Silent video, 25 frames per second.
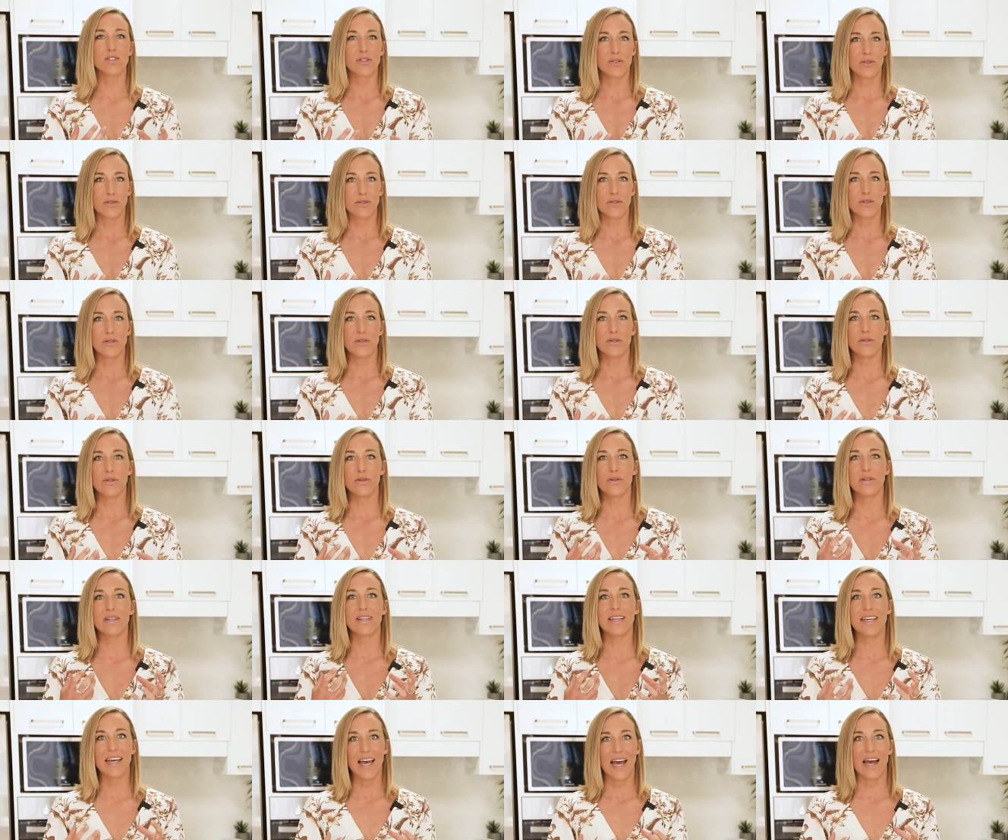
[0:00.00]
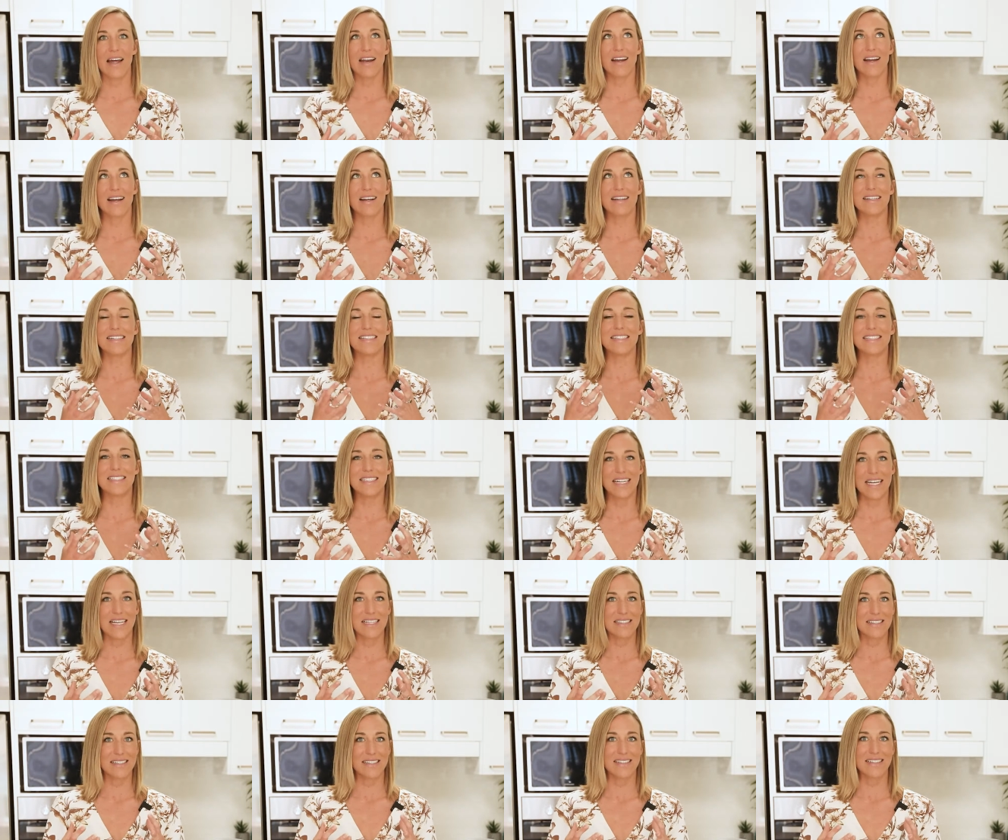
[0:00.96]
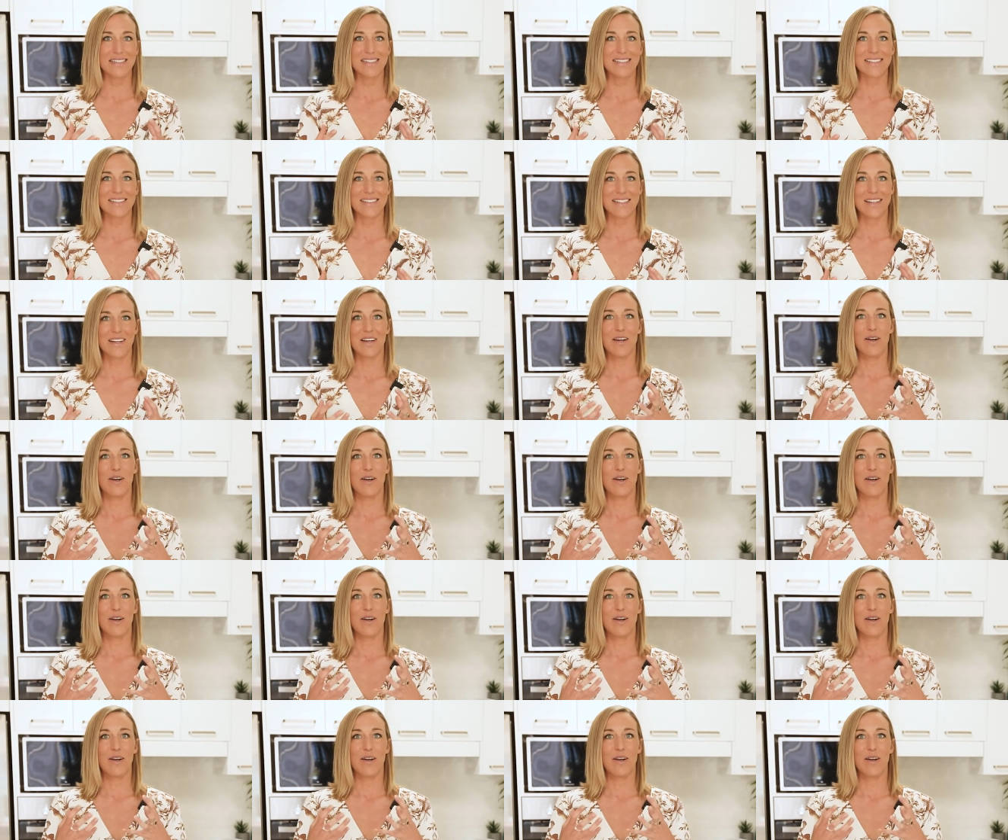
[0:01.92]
to get a decent